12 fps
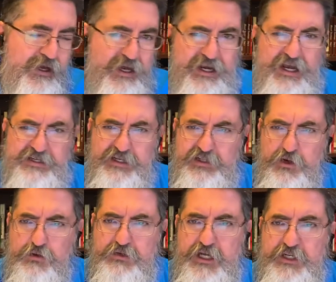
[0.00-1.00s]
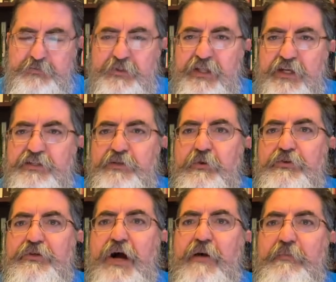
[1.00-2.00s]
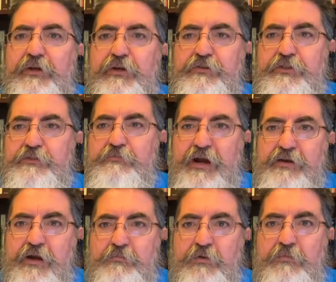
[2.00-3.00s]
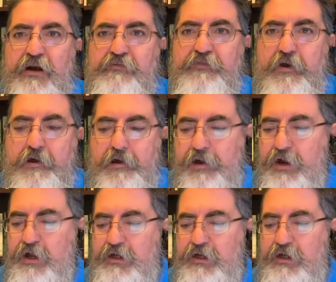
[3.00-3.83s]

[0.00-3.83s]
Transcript: And actually in the Old Testament, that's the most common usage by number by far,